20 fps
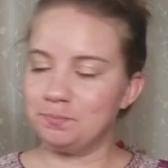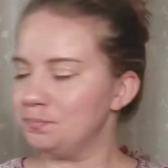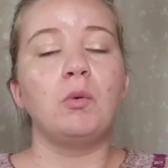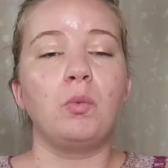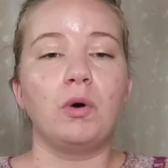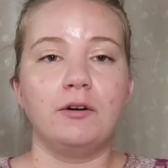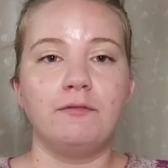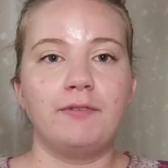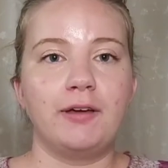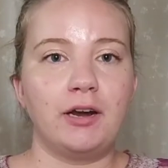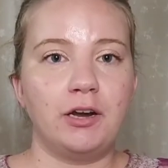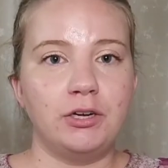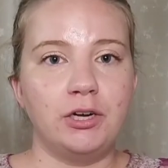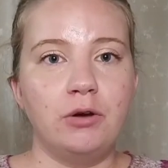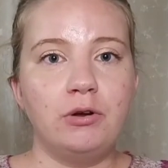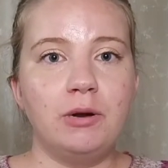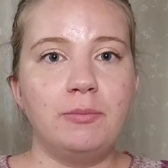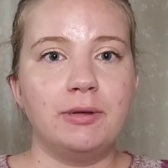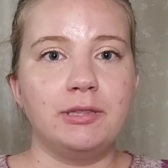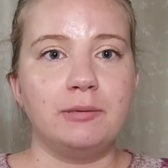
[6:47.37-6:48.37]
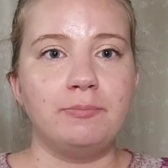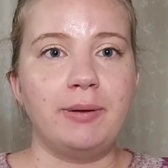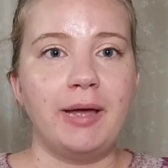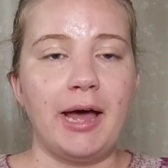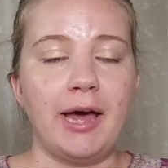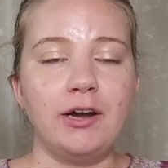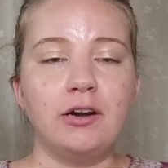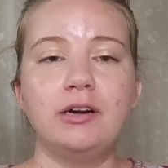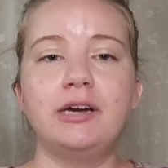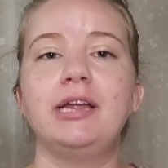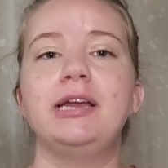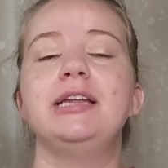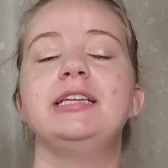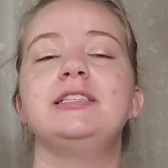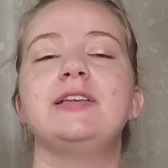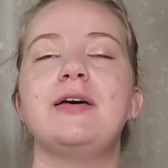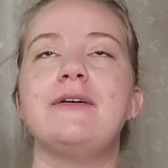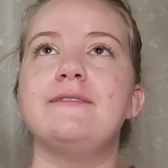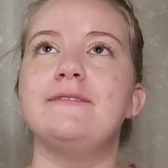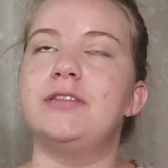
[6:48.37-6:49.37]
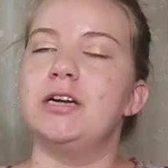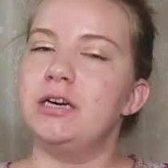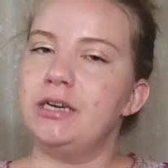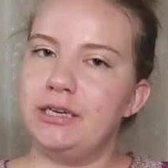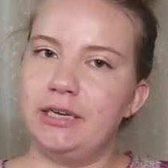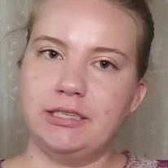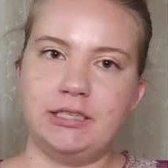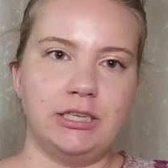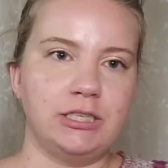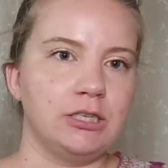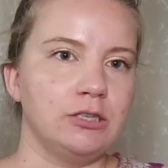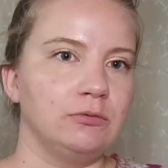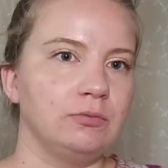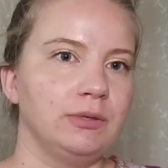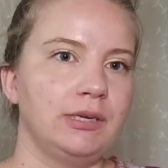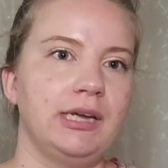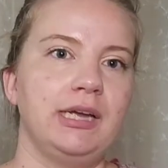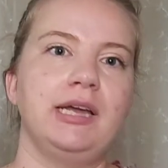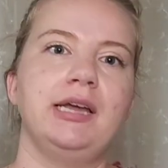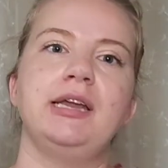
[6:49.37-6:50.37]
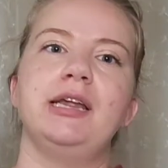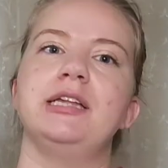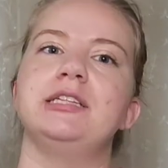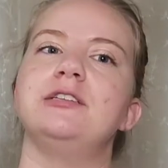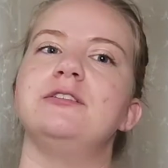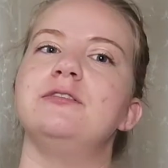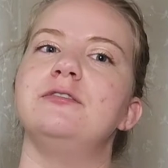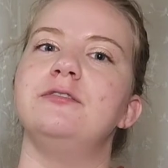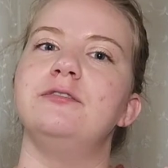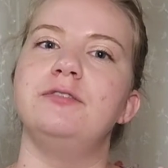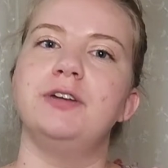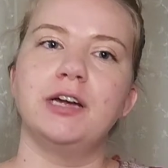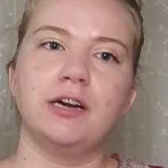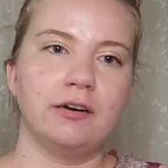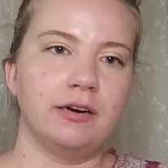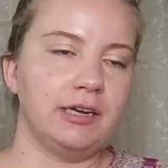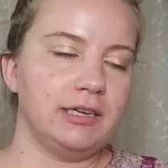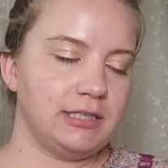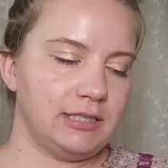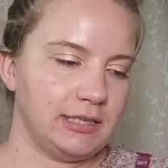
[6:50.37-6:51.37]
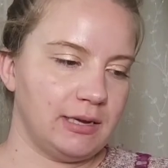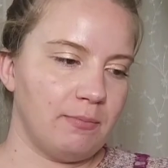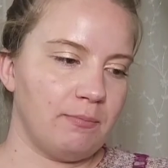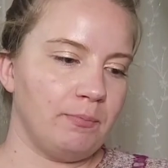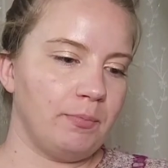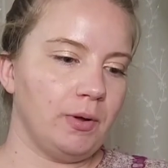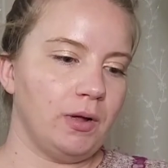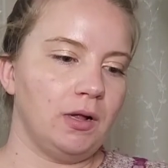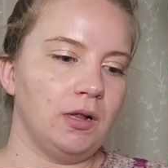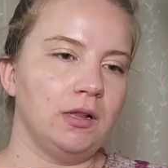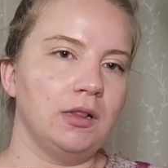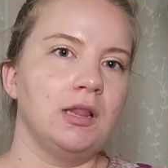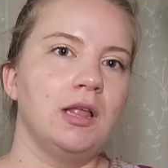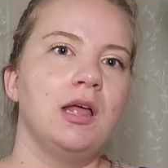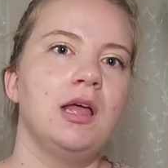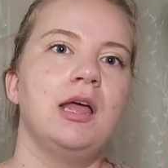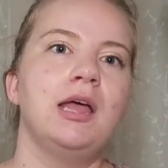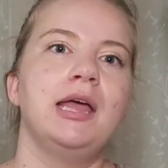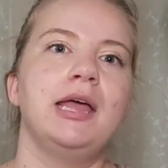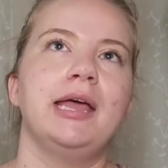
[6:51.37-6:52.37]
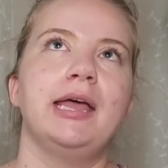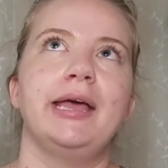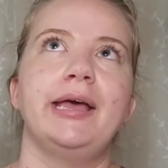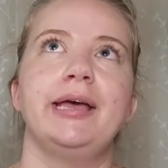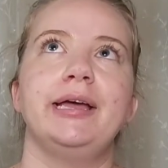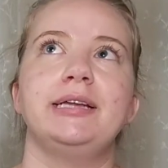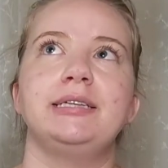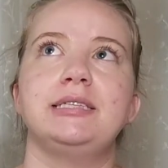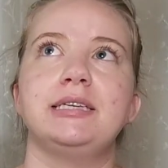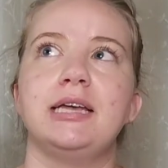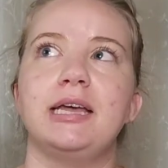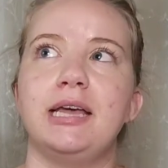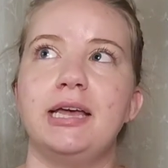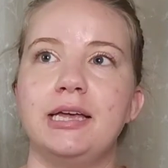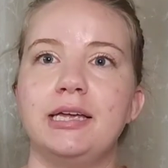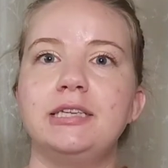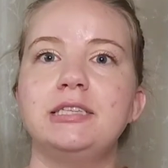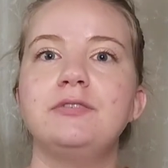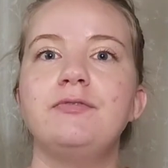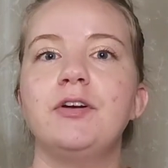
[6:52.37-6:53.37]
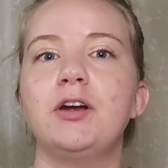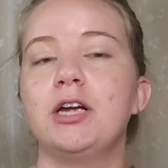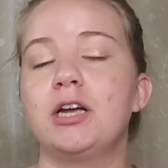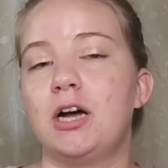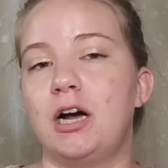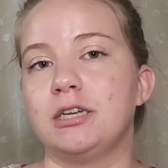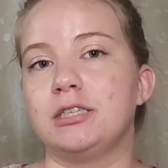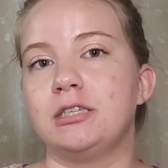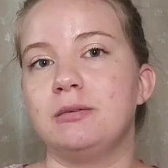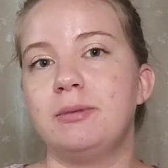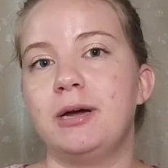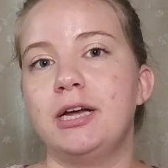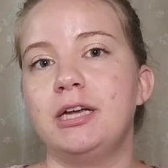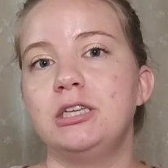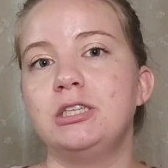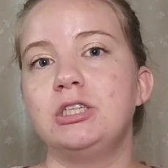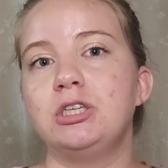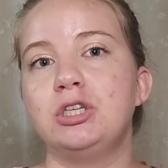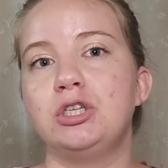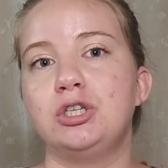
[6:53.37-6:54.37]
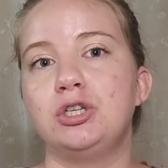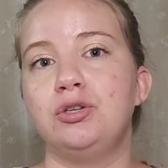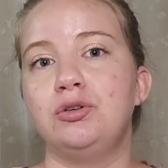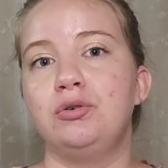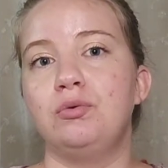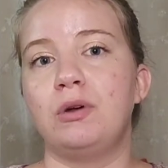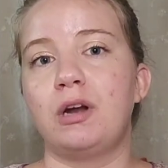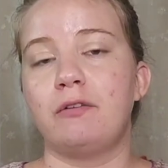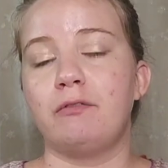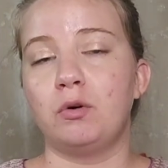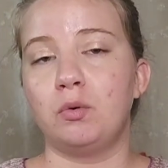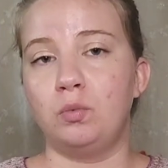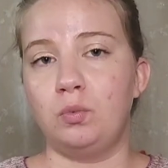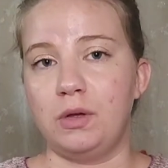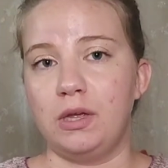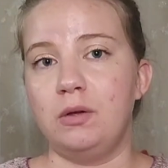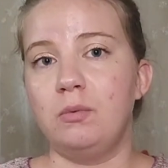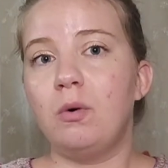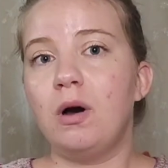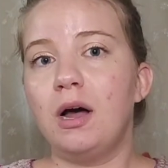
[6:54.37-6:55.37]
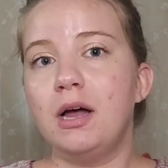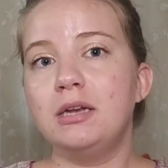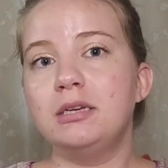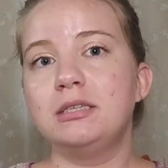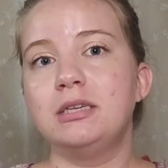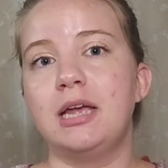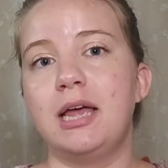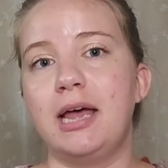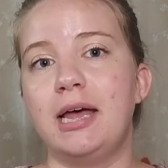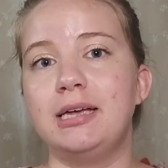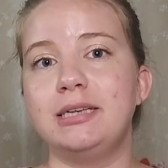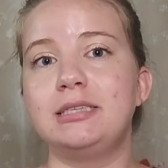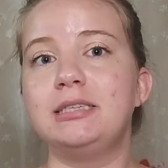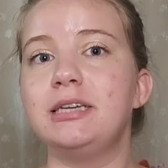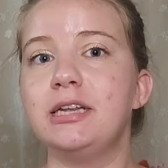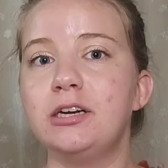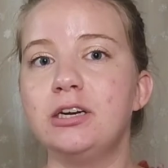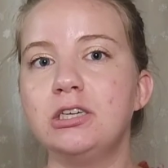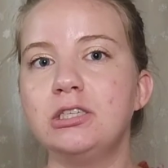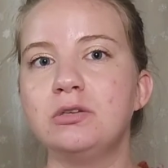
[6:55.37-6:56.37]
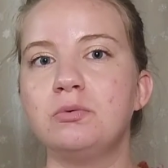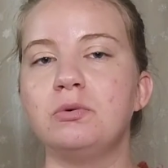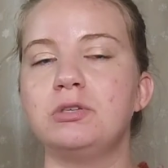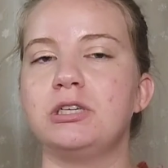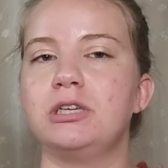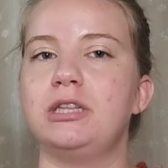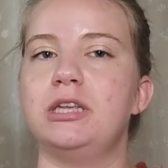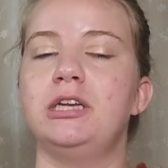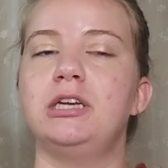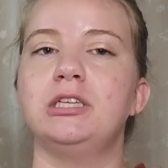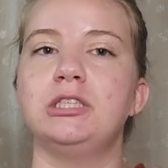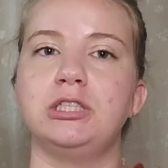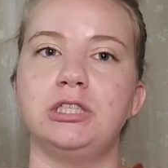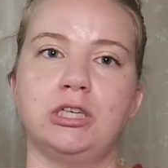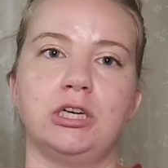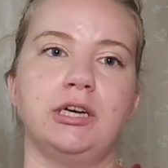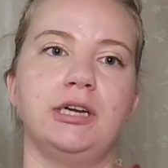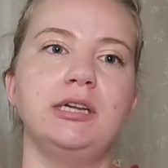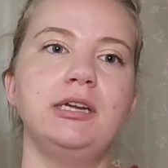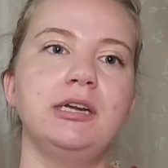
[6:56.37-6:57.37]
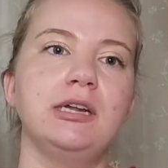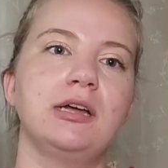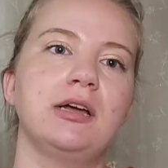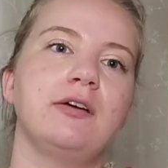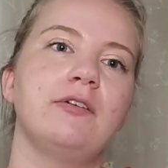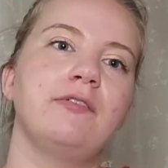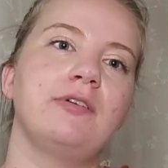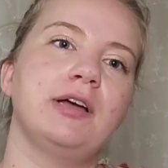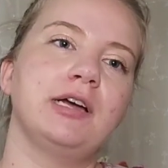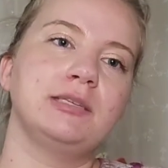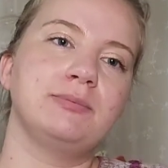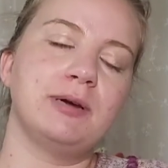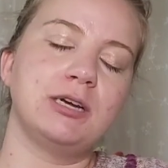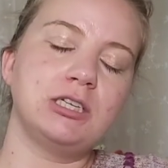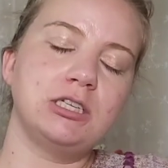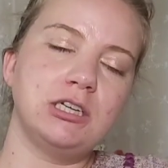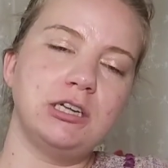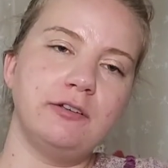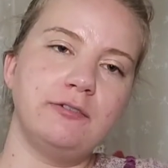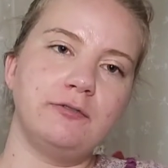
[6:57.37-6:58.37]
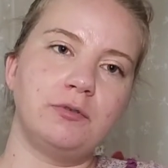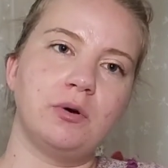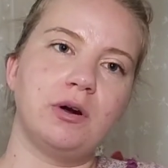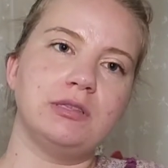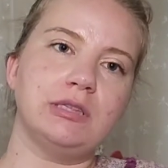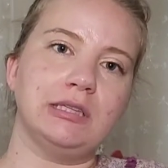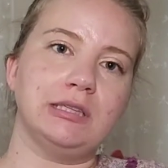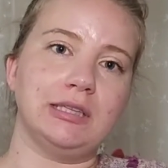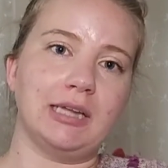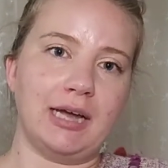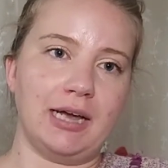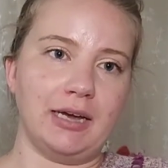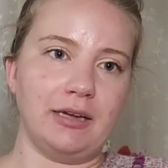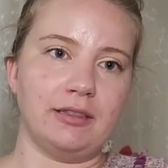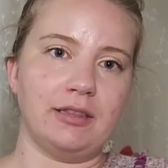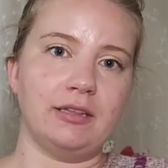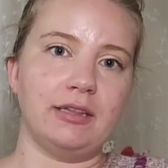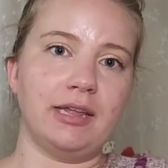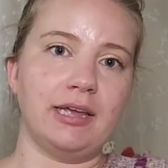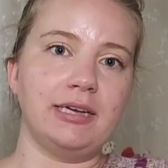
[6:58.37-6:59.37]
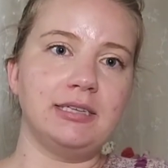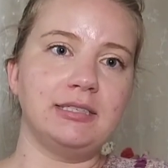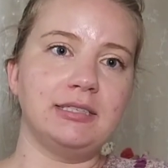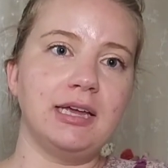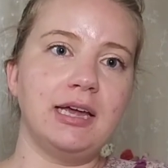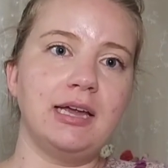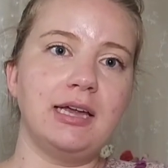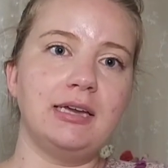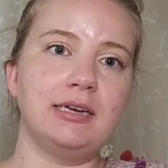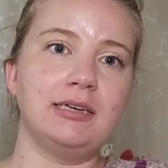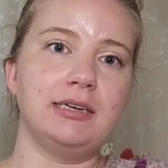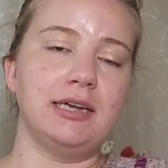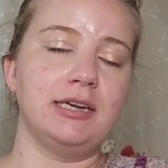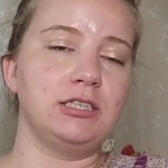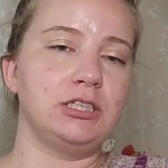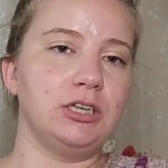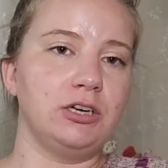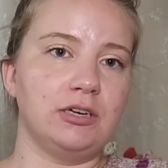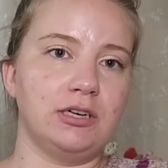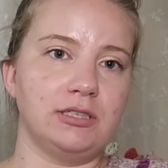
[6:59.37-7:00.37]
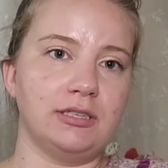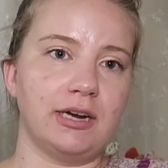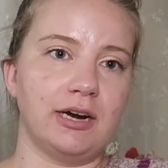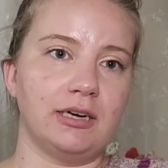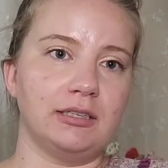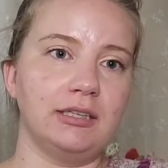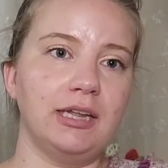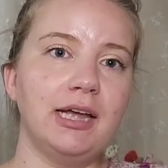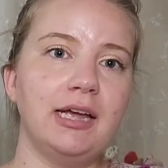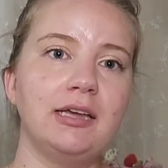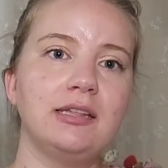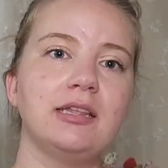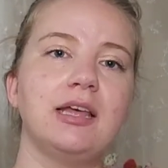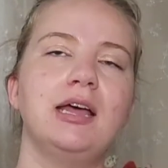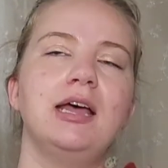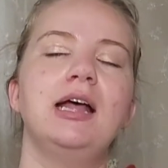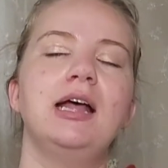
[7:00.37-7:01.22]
One final note about the pattern, it is very easy to read, it's very simple, it is very customized to whatever we want as knitters, which I think is good, especially for the length. The length said knit to your desired length.